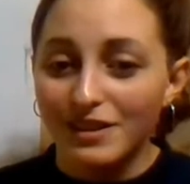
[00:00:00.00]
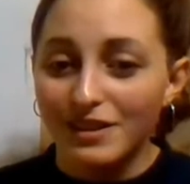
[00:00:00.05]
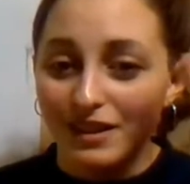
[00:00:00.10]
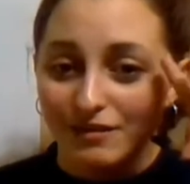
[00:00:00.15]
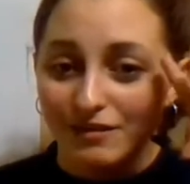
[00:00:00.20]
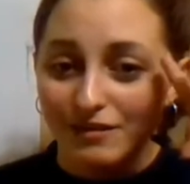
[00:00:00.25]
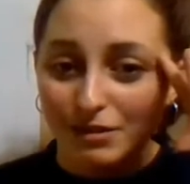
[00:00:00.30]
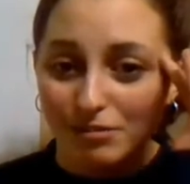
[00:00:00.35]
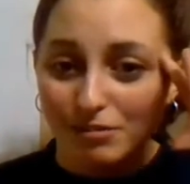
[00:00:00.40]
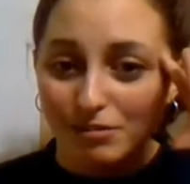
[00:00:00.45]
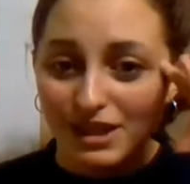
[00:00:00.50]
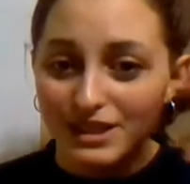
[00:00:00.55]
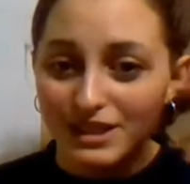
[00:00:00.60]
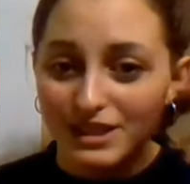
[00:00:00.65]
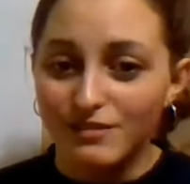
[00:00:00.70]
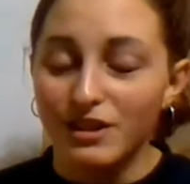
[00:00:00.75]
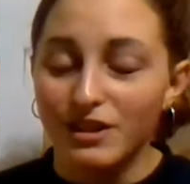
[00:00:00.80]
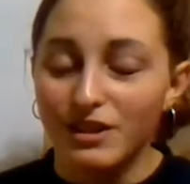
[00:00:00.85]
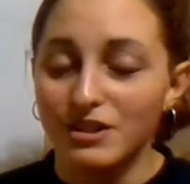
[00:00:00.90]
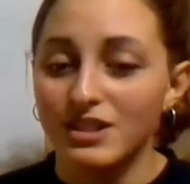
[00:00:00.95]
of the brain's
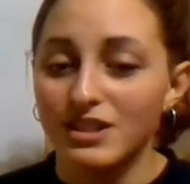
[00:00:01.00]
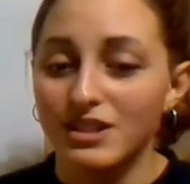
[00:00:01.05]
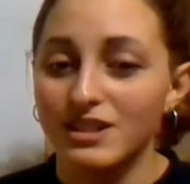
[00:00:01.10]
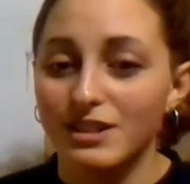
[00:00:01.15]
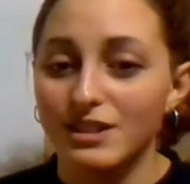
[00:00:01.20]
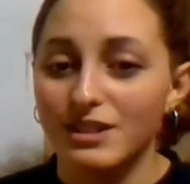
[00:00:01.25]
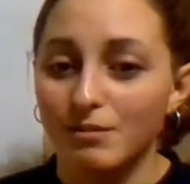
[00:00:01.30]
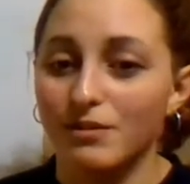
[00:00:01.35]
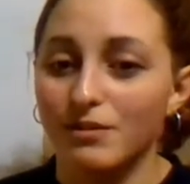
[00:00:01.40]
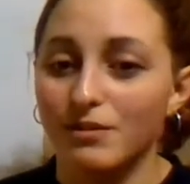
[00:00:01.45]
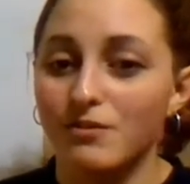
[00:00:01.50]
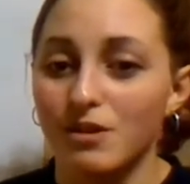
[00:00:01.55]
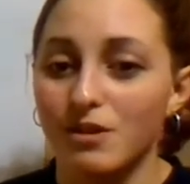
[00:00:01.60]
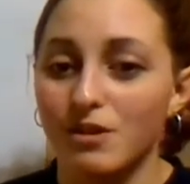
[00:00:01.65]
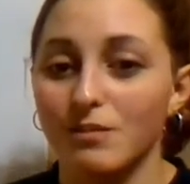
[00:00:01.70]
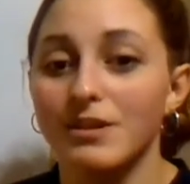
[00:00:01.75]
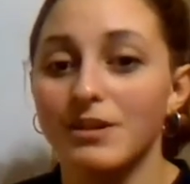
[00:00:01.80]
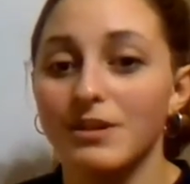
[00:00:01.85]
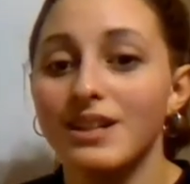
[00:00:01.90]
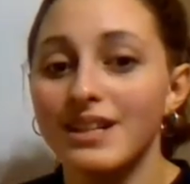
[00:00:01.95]
functions to perform.
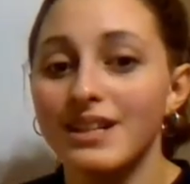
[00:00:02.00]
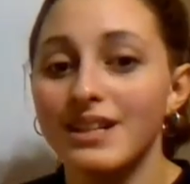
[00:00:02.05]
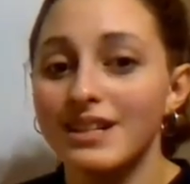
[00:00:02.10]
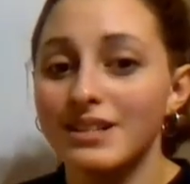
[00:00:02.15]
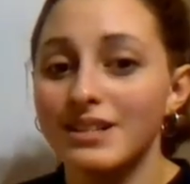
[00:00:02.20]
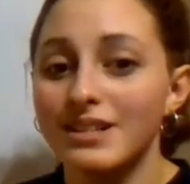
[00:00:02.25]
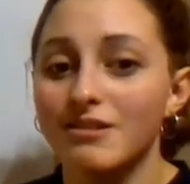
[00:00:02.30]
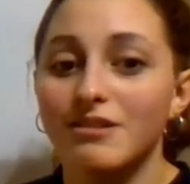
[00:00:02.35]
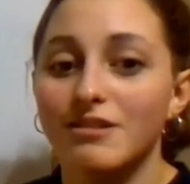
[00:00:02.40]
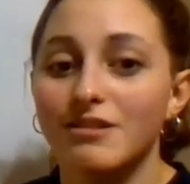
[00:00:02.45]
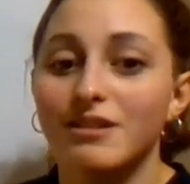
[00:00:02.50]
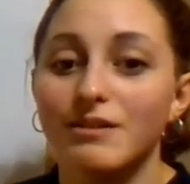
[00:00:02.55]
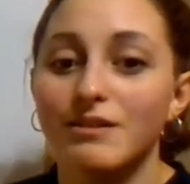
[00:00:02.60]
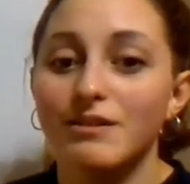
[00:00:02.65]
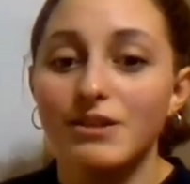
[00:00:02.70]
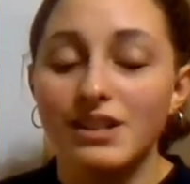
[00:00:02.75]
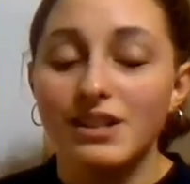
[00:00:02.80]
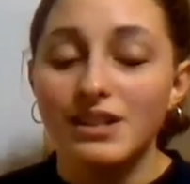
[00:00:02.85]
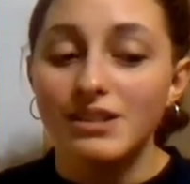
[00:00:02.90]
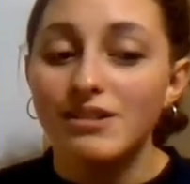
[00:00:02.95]
So if you
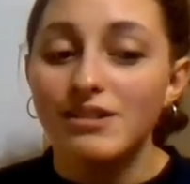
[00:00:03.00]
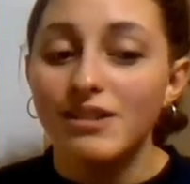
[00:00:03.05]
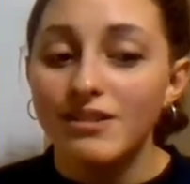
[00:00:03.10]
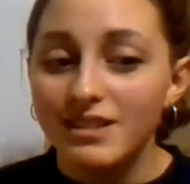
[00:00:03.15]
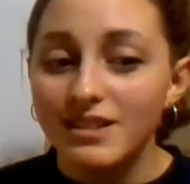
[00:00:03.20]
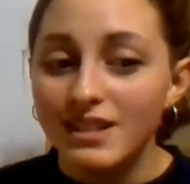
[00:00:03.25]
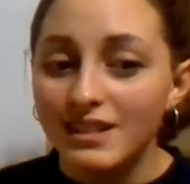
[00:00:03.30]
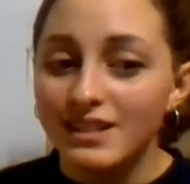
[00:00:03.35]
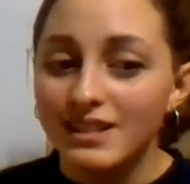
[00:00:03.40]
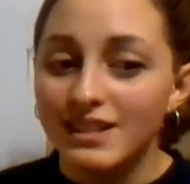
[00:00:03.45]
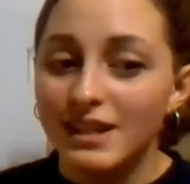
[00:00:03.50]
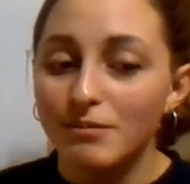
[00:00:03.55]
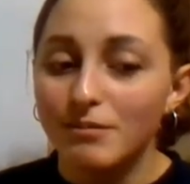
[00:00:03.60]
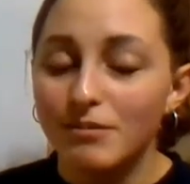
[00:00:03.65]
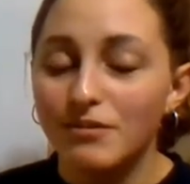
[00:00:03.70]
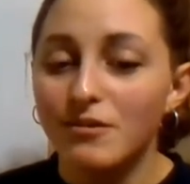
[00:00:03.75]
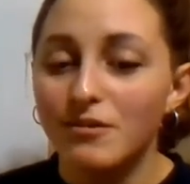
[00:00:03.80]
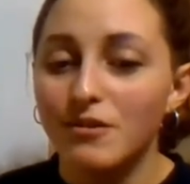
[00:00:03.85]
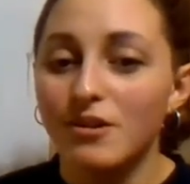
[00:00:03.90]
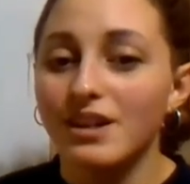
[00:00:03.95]
can do those things the night
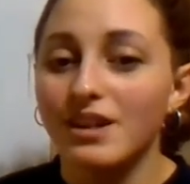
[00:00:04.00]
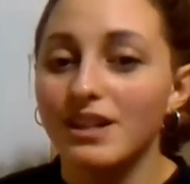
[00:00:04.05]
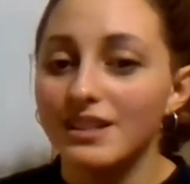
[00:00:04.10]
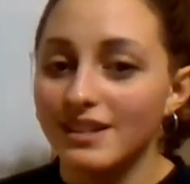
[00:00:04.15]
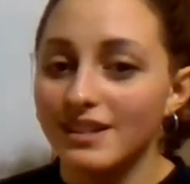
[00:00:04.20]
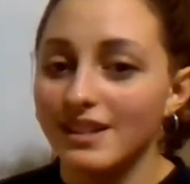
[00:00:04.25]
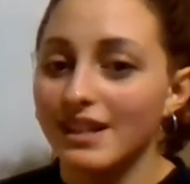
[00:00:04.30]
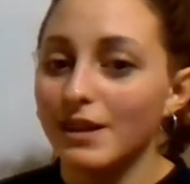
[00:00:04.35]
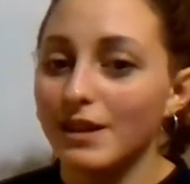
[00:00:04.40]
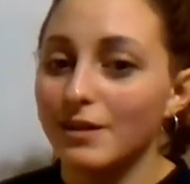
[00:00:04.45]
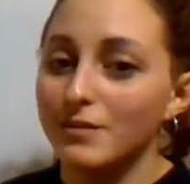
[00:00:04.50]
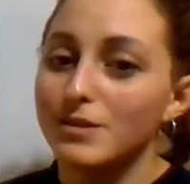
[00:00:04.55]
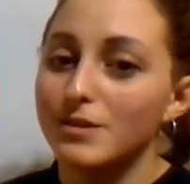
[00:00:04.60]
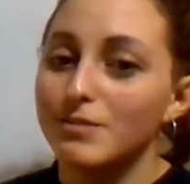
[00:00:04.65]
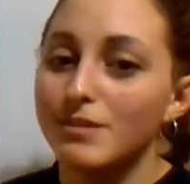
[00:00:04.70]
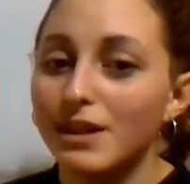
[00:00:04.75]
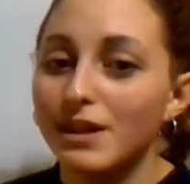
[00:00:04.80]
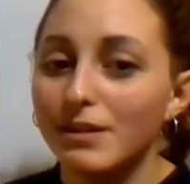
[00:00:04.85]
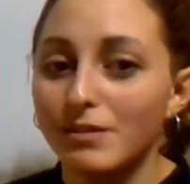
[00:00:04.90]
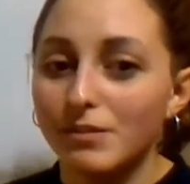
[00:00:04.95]
before, it's going to help
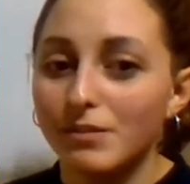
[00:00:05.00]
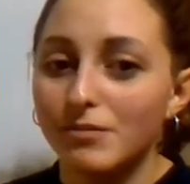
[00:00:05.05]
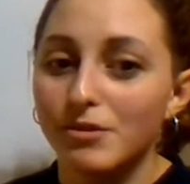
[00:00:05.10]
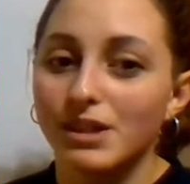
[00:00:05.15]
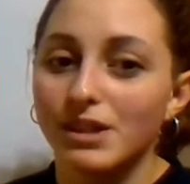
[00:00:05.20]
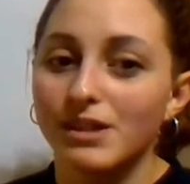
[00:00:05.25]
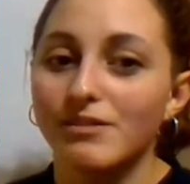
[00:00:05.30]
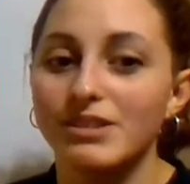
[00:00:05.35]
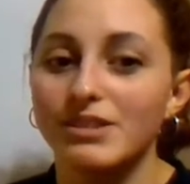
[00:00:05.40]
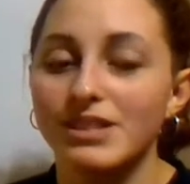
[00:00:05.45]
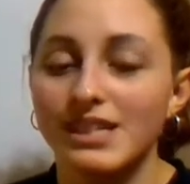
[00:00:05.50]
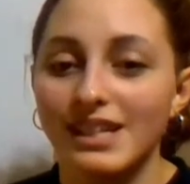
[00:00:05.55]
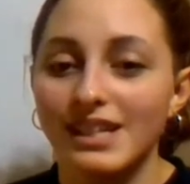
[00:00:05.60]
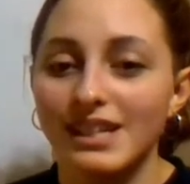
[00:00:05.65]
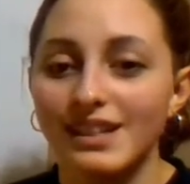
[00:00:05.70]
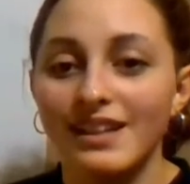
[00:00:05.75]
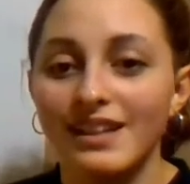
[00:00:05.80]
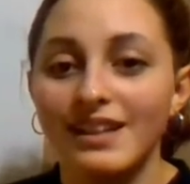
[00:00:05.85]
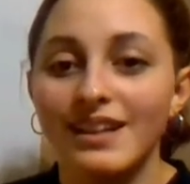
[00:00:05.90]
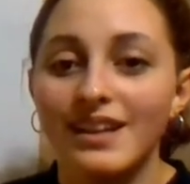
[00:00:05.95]
speed up your morning
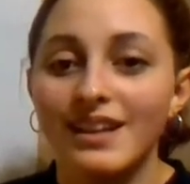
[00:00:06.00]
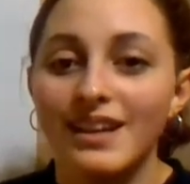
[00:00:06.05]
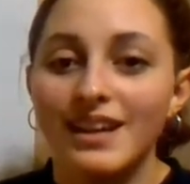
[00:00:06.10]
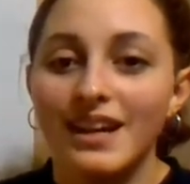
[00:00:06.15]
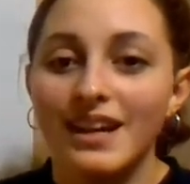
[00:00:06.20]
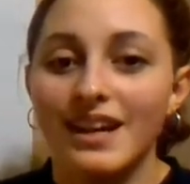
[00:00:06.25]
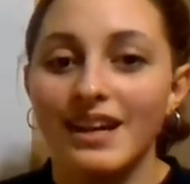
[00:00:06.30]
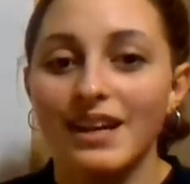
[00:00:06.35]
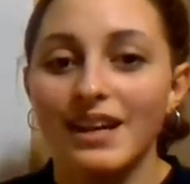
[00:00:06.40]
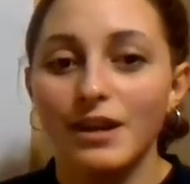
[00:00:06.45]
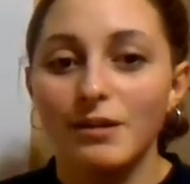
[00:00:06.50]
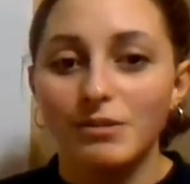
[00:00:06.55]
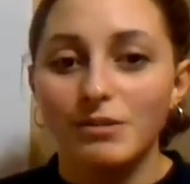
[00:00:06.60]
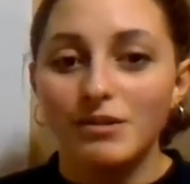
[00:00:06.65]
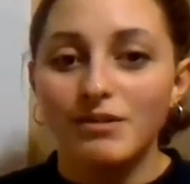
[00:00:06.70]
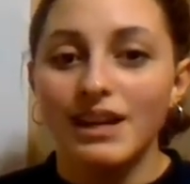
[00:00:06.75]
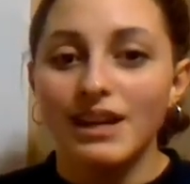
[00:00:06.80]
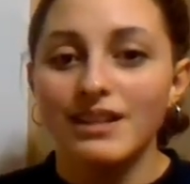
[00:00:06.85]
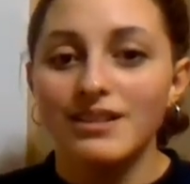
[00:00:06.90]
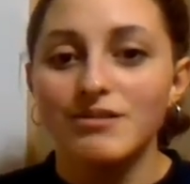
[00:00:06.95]
routine and help you
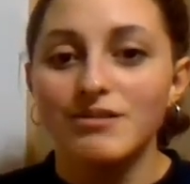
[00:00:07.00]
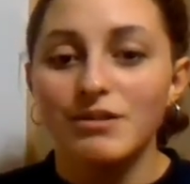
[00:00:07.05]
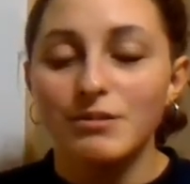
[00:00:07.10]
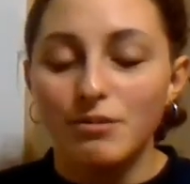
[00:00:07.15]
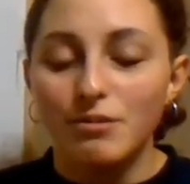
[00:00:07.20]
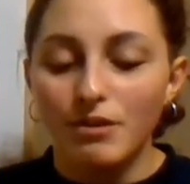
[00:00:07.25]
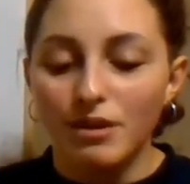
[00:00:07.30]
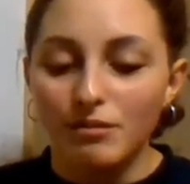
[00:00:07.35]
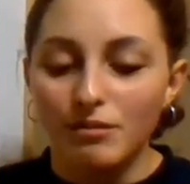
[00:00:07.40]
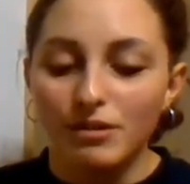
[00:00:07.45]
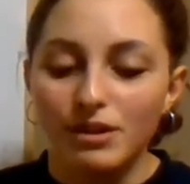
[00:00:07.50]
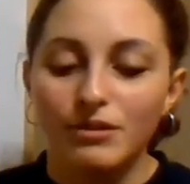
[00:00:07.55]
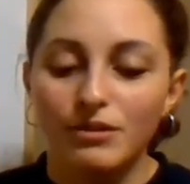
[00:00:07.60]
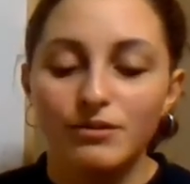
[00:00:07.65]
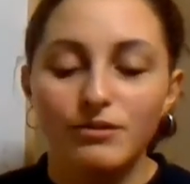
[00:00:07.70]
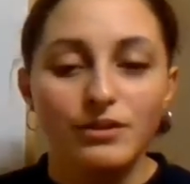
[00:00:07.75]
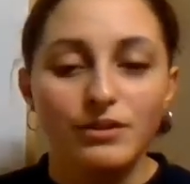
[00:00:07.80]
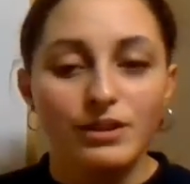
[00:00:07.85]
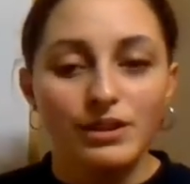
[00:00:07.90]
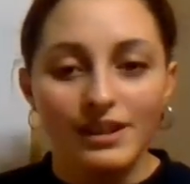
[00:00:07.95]
get to a point where you
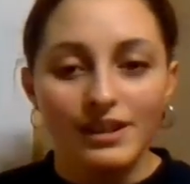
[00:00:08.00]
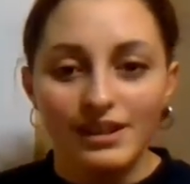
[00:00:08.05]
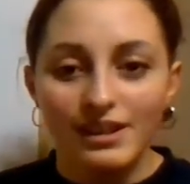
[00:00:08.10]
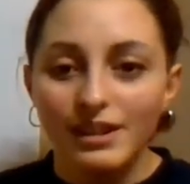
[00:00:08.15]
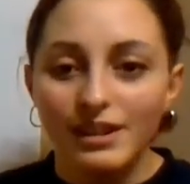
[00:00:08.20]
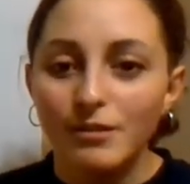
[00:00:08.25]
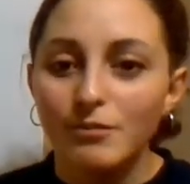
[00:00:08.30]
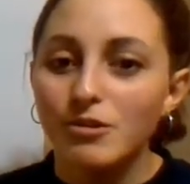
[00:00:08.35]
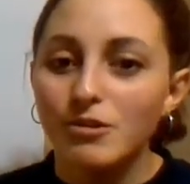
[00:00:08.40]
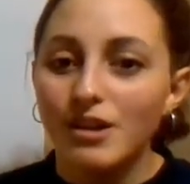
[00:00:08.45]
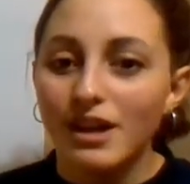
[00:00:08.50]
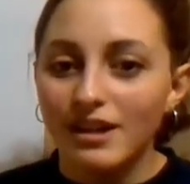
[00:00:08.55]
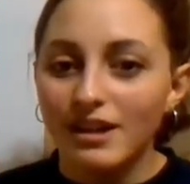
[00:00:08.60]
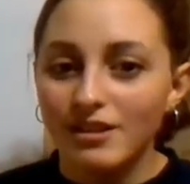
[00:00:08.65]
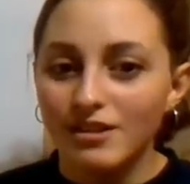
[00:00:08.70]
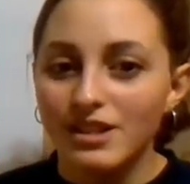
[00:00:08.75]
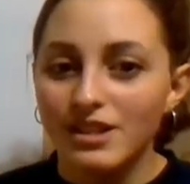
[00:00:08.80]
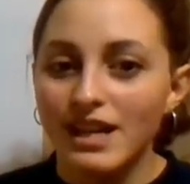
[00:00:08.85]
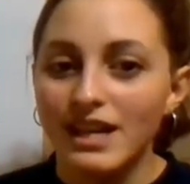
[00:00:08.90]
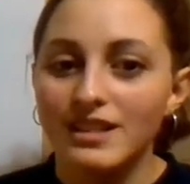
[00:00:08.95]
feel a little more
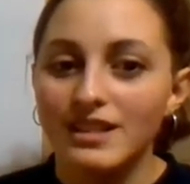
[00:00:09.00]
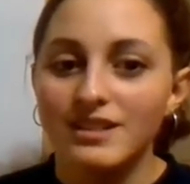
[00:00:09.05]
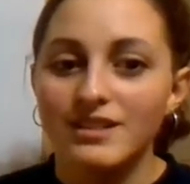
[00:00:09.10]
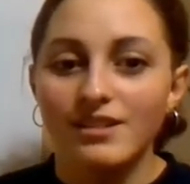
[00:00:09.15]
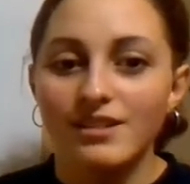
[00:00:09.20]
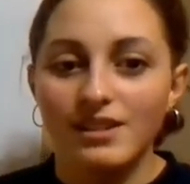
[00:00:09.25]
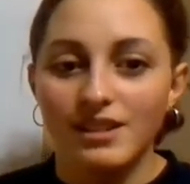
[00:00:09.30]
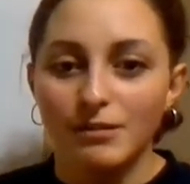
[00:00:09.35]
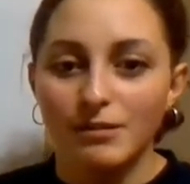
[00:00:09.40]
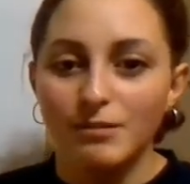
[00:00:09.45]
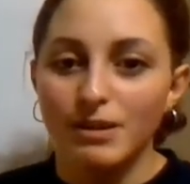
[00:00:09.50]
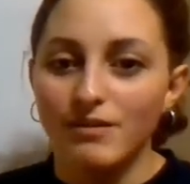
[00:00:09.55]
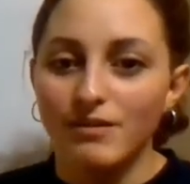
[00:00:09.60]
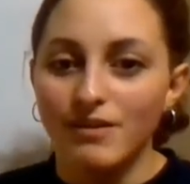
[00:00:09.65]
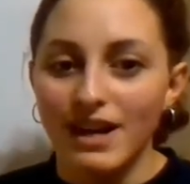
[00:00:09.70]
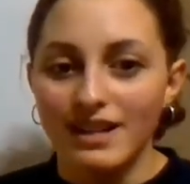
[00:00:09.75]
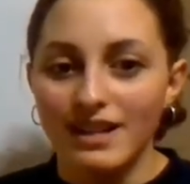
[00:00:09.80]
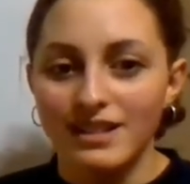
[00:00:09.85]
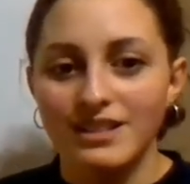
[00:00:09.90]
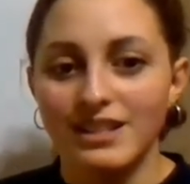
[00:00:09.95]
energized a little bit
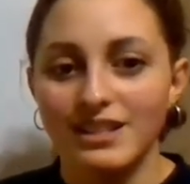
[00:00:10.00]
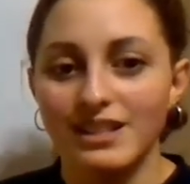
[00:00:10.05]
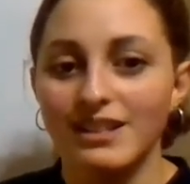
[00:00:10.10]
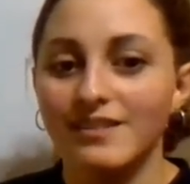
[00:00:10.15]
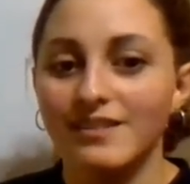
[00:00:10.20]
faster.